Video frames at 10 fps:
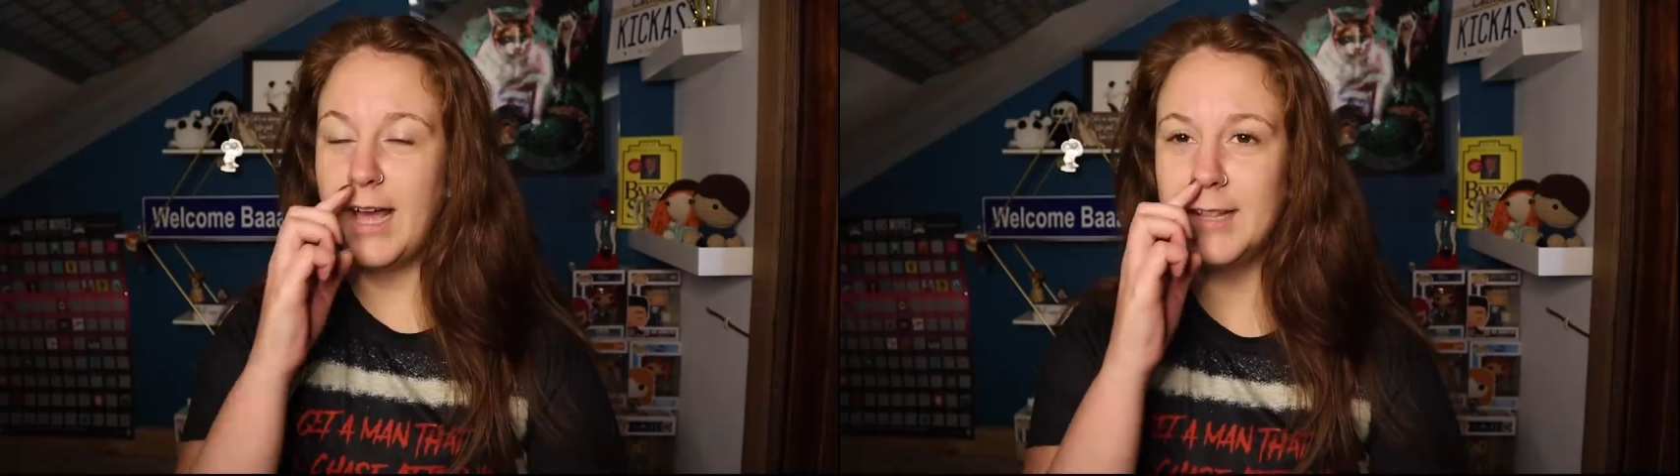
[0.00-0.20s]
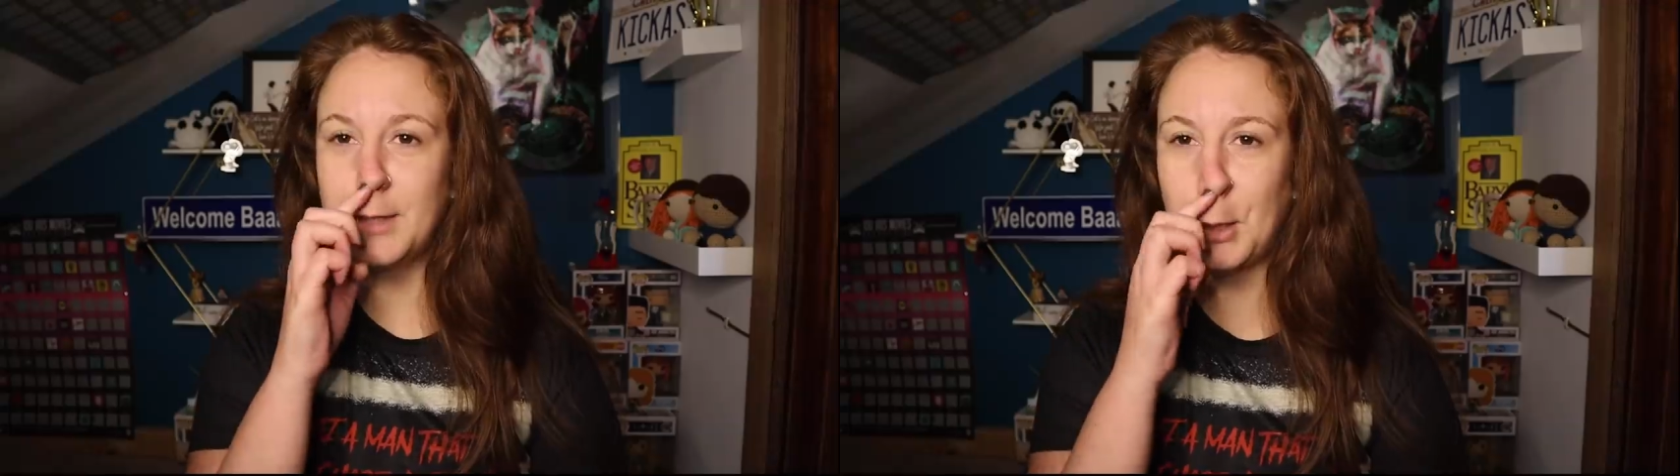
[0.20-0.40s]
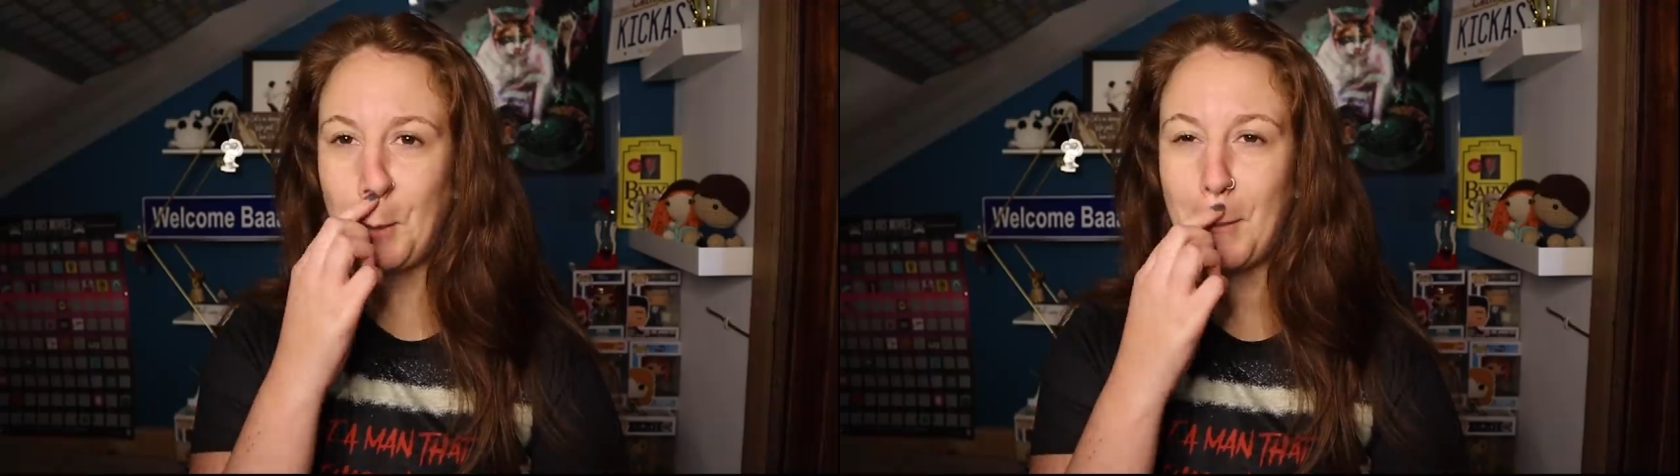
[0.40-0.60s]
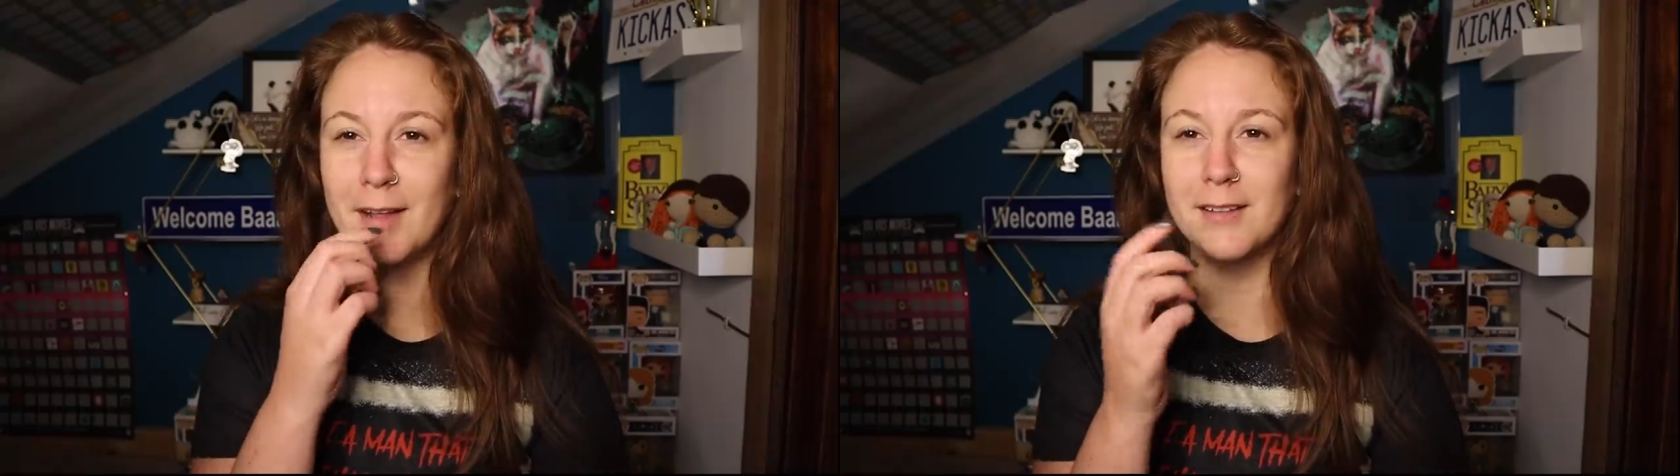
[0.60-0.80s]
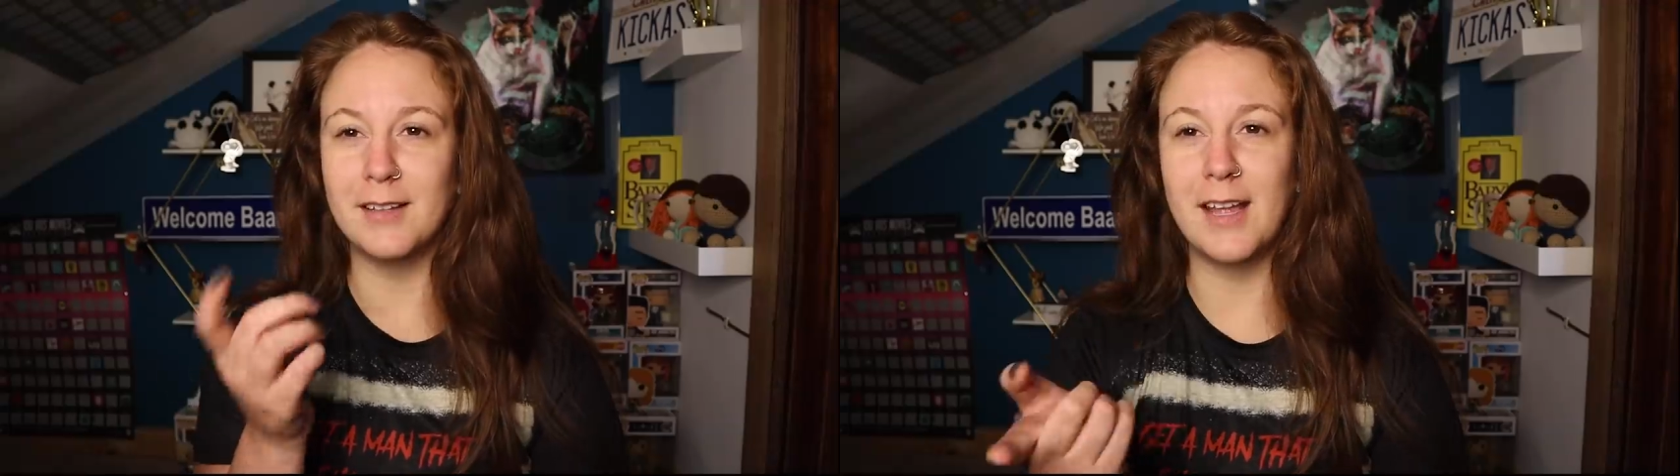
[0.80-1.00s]
I didn't think
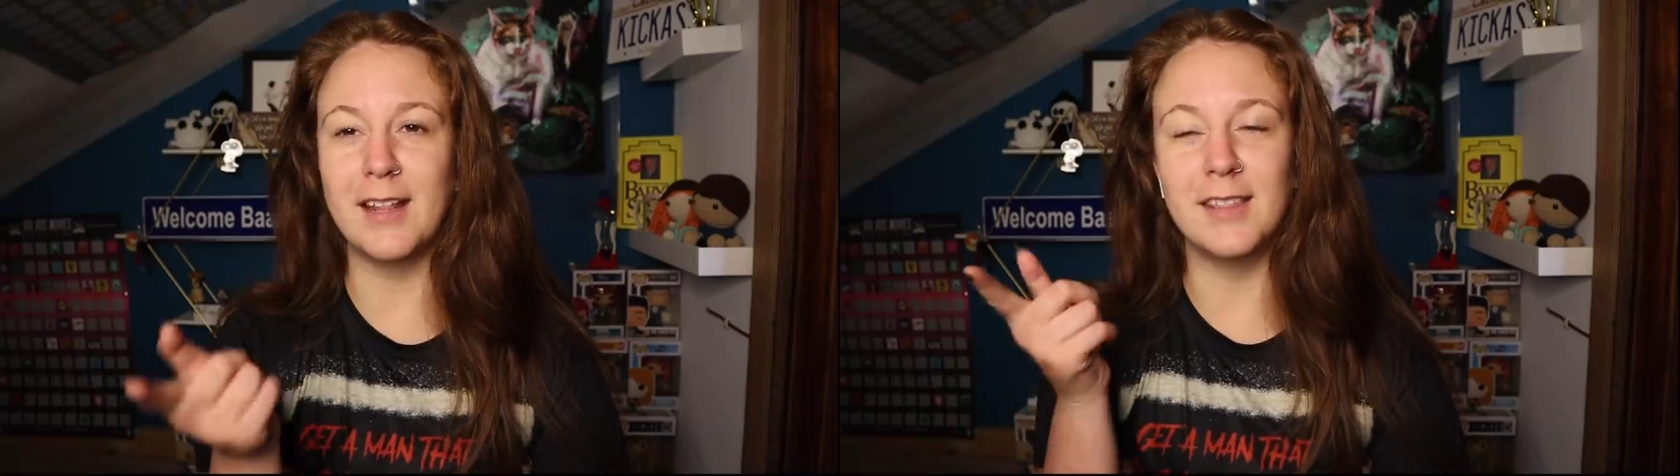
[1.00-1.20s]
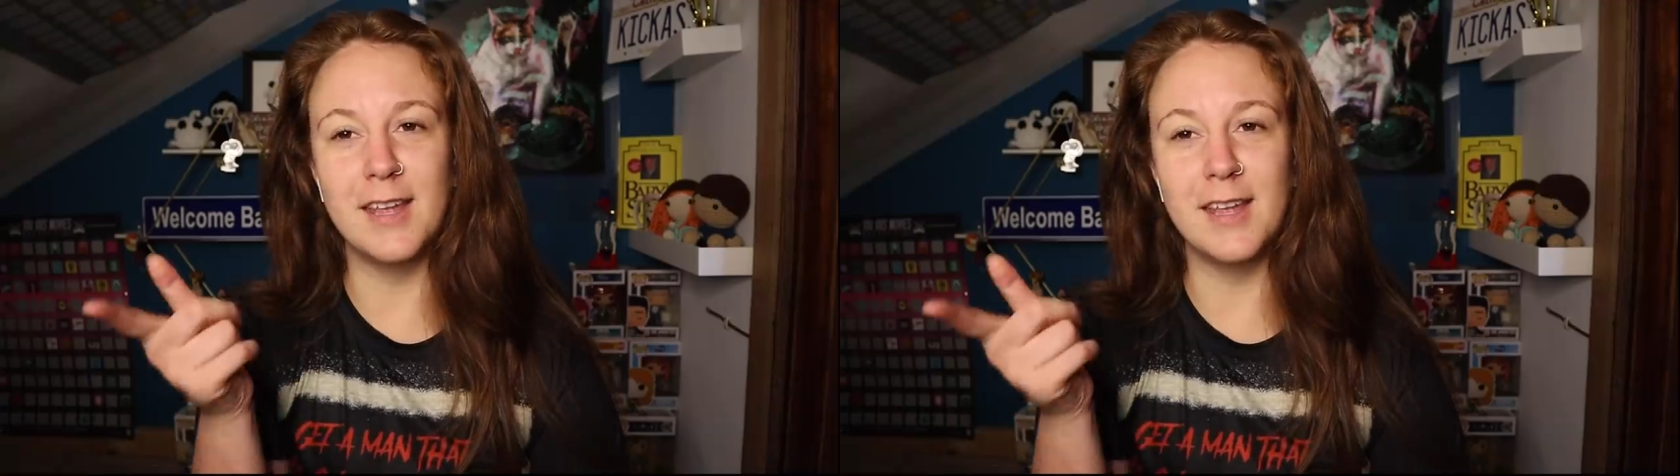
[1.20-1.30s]
about it,